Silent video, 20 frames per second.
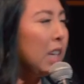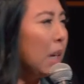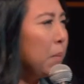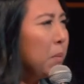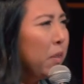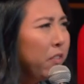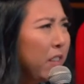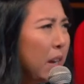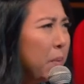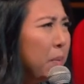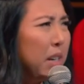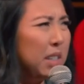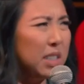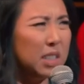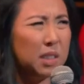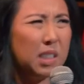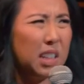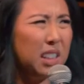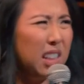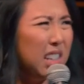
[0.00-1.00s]
I'm a feminist, I
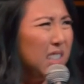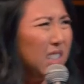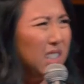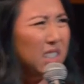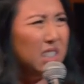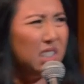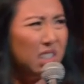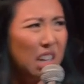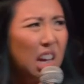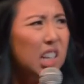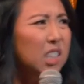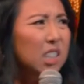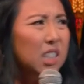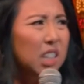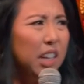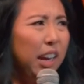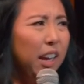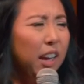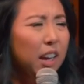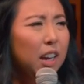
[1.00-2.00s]
was like, that's
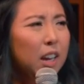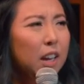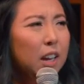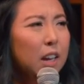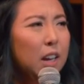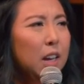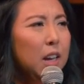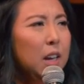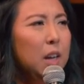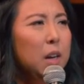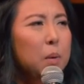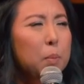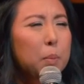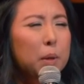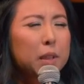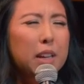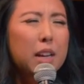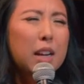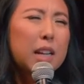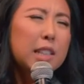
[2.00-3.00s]
disgusting.
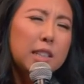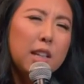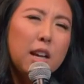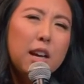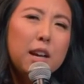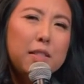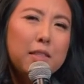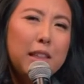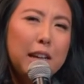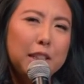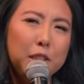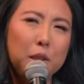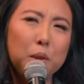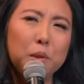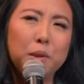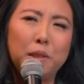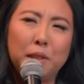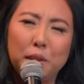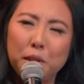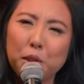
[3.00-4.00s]
But then I saw that show
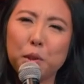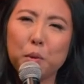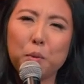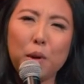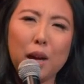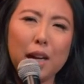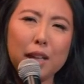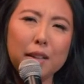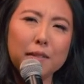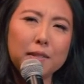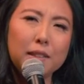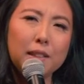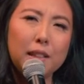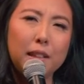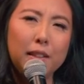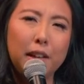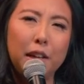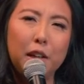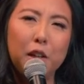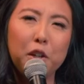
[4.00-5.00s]
Sister Wives
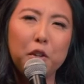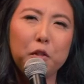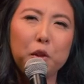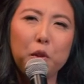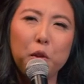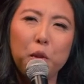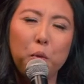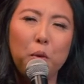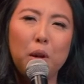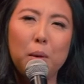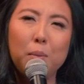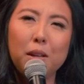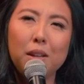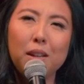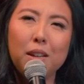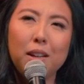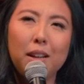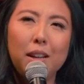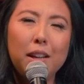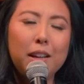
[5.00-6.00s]
and they interviewed the
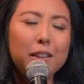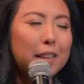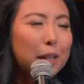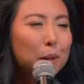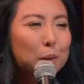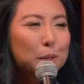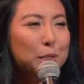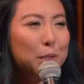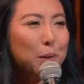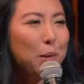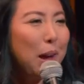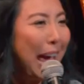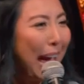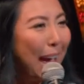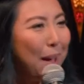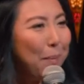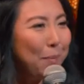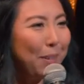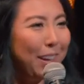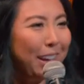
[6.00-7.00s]
women. They were so
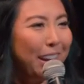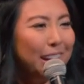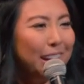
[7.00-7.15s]
happy.